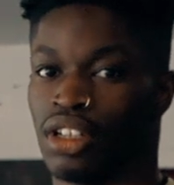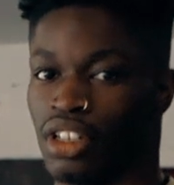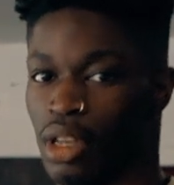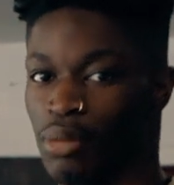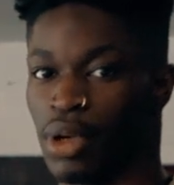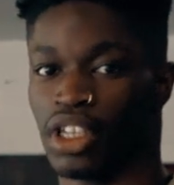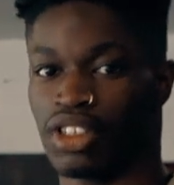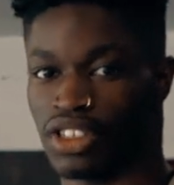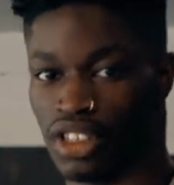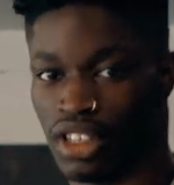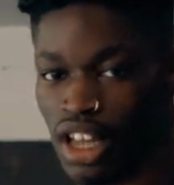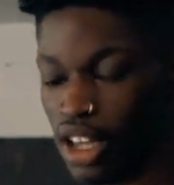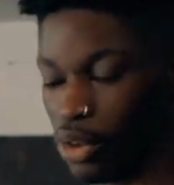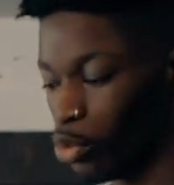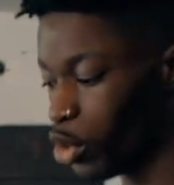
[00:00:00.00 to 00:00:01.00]
That makes it
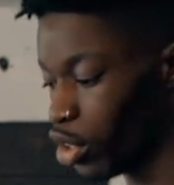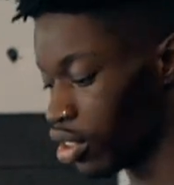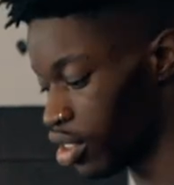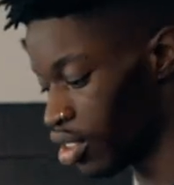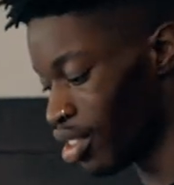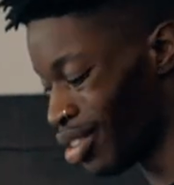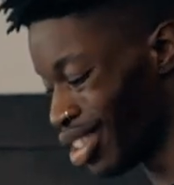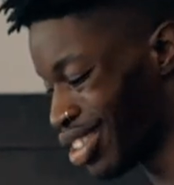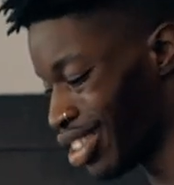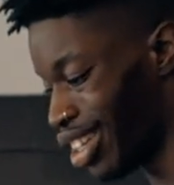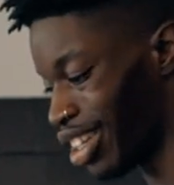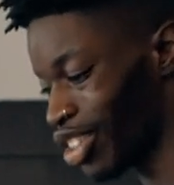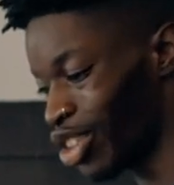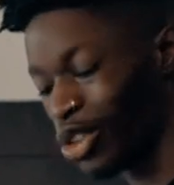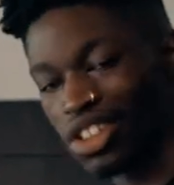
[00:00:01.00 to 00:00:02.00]
not, it's
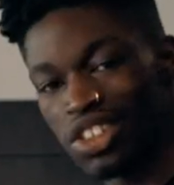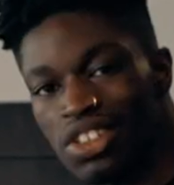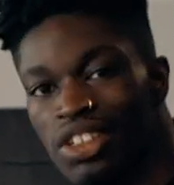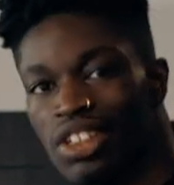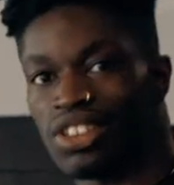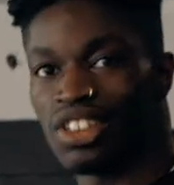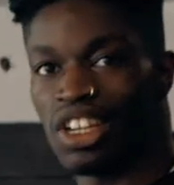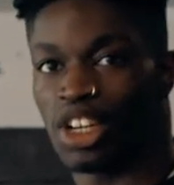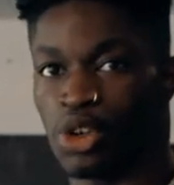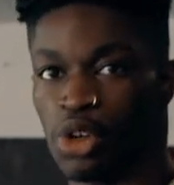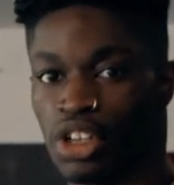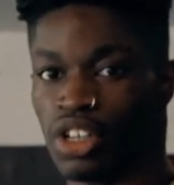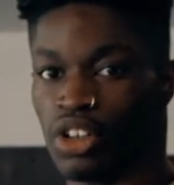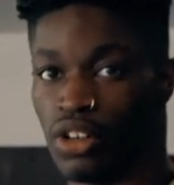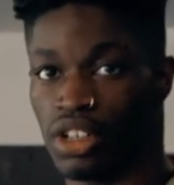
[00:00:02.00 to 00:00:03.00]
not crusty, it's not
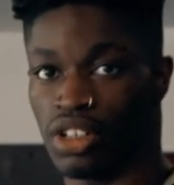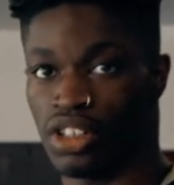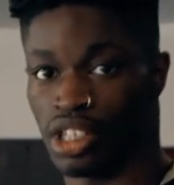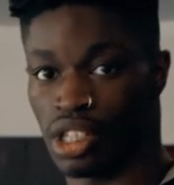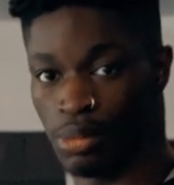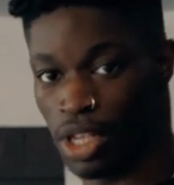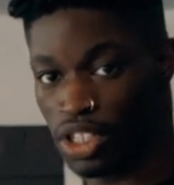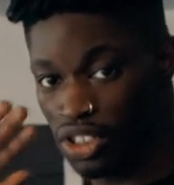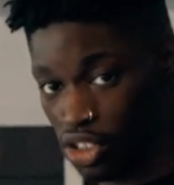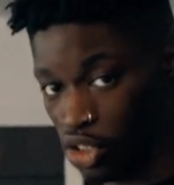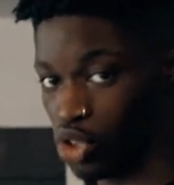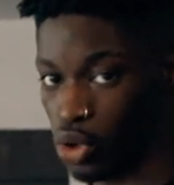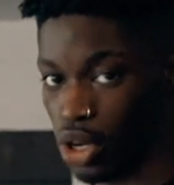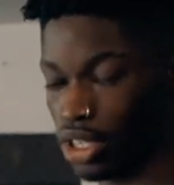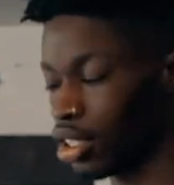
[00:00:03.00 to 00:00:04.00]
crooked or anything, it makes it
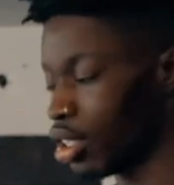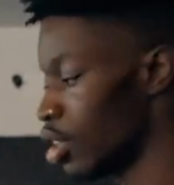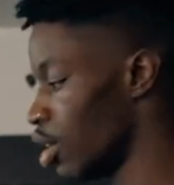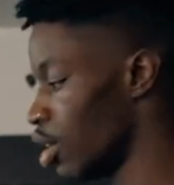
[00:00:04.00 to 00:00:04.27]
straight.